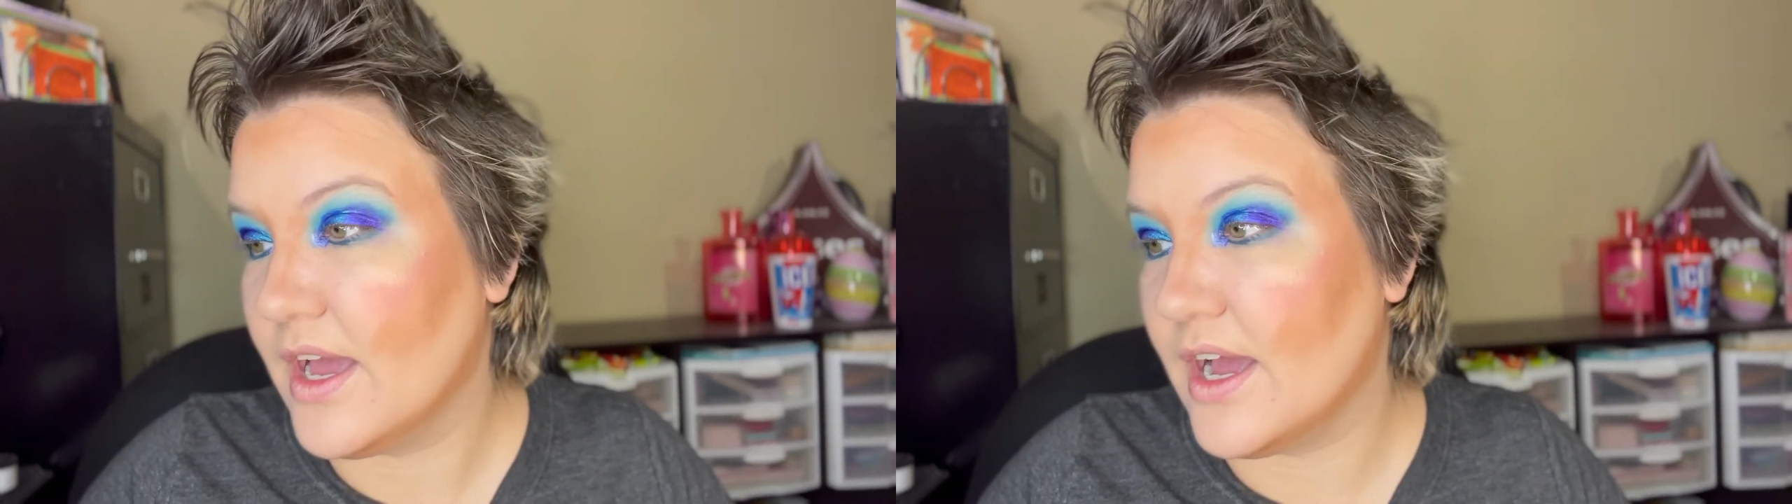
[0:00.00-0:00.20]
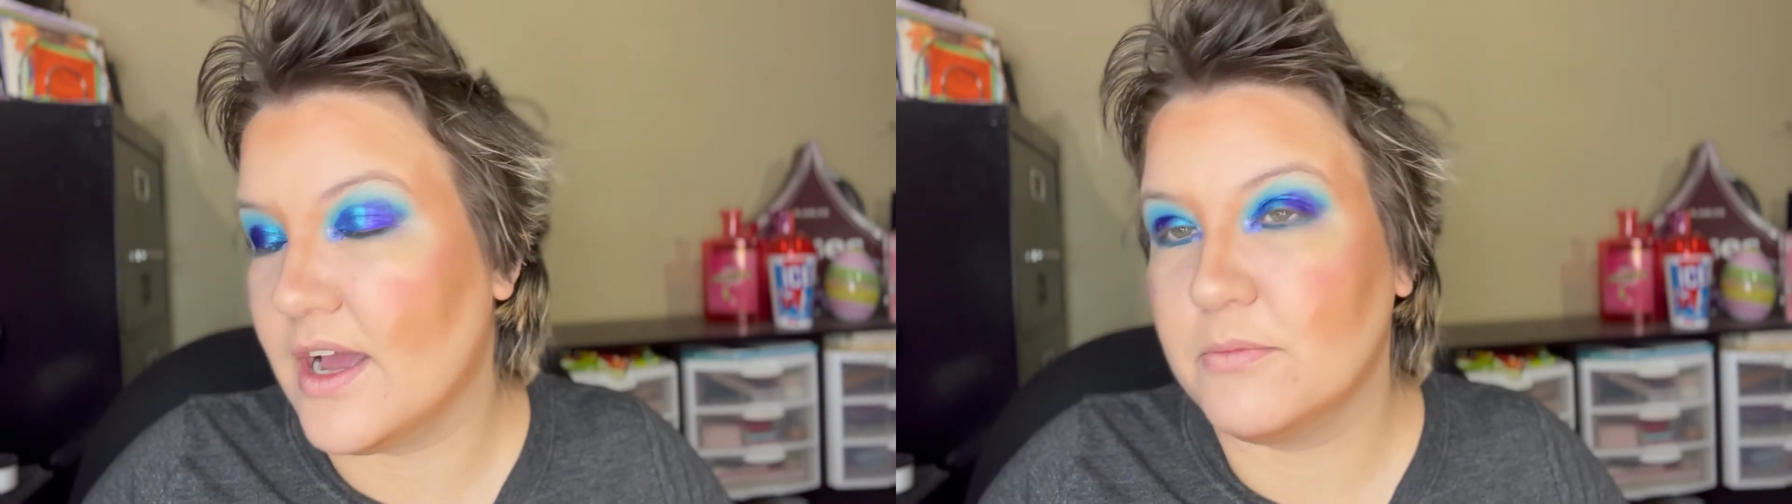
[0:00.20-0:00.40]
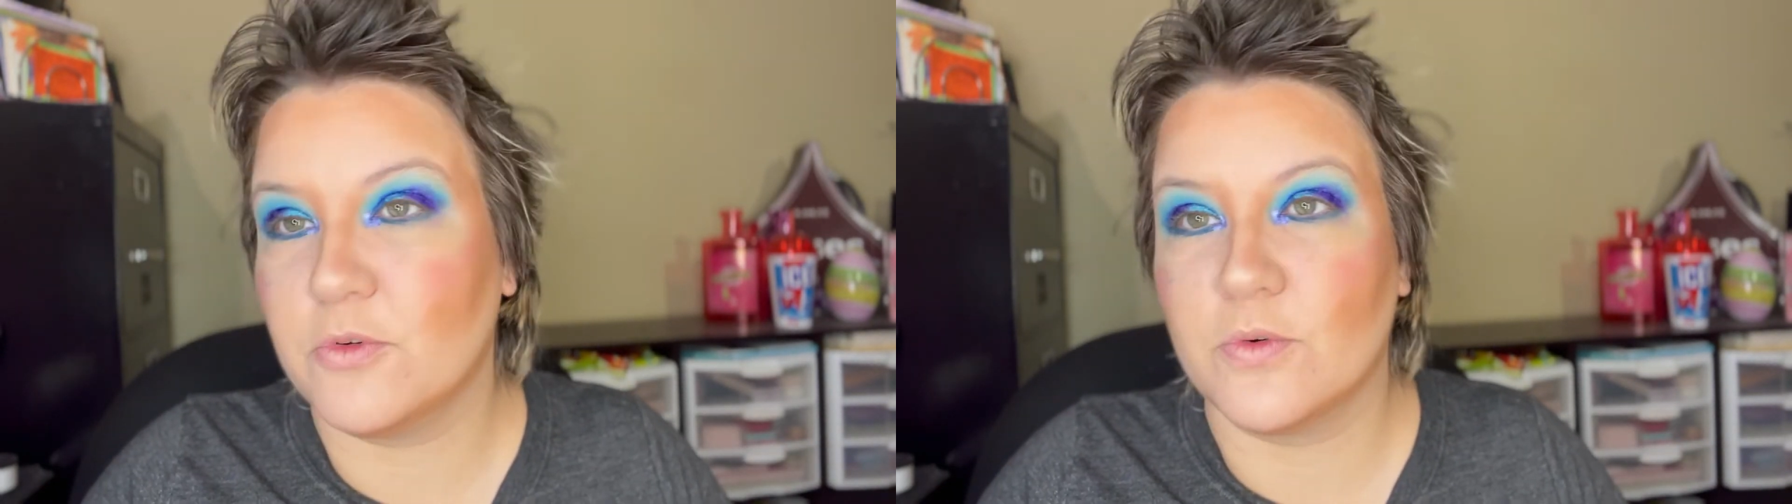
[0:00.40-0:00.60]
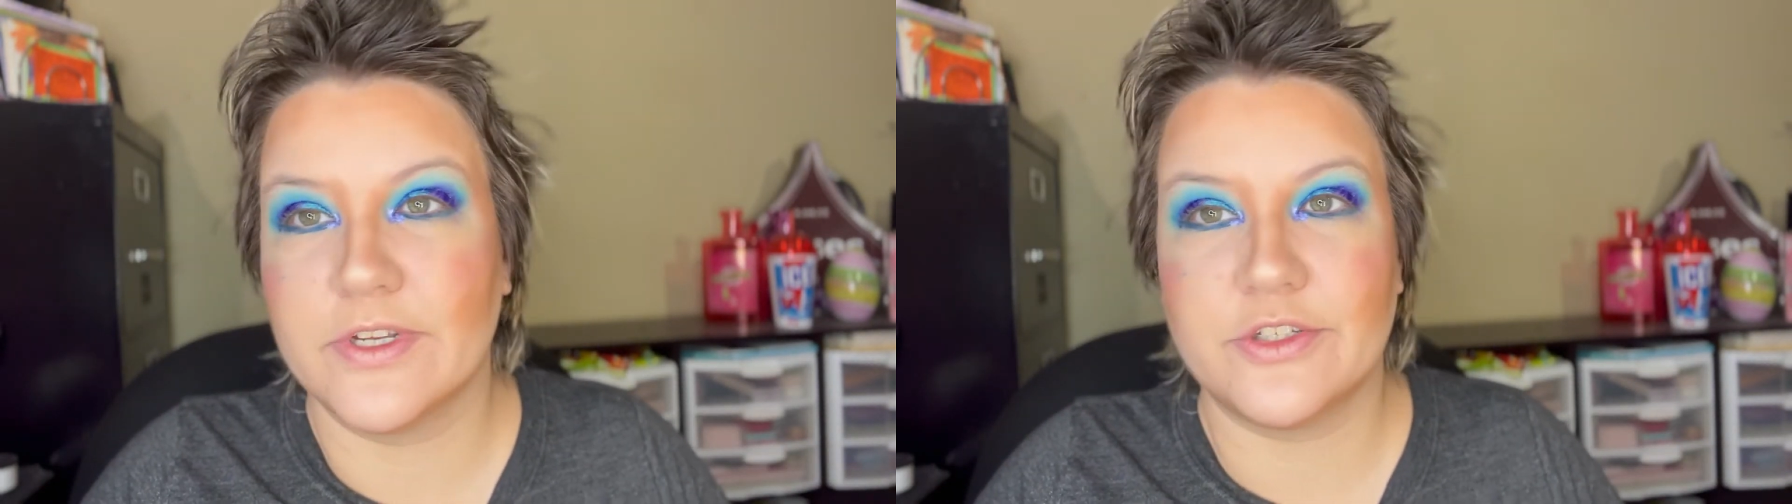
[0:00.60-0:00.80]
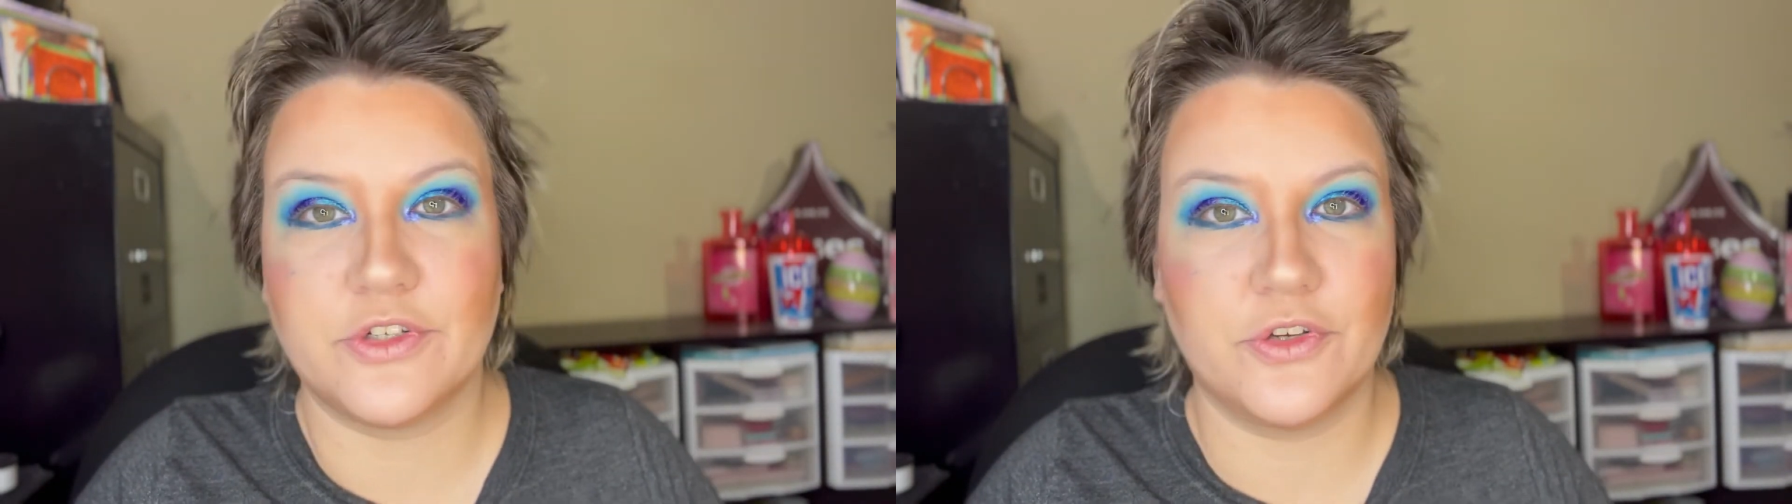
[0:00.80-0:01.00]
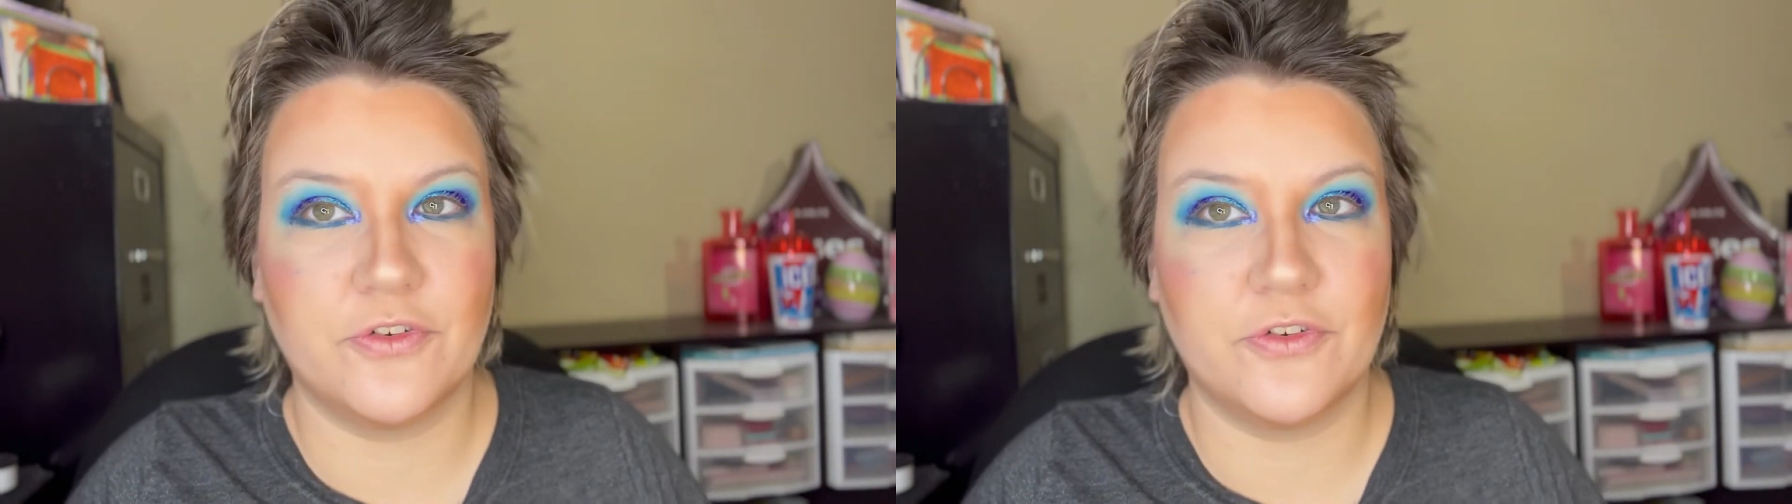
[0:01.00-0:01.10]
I'm going to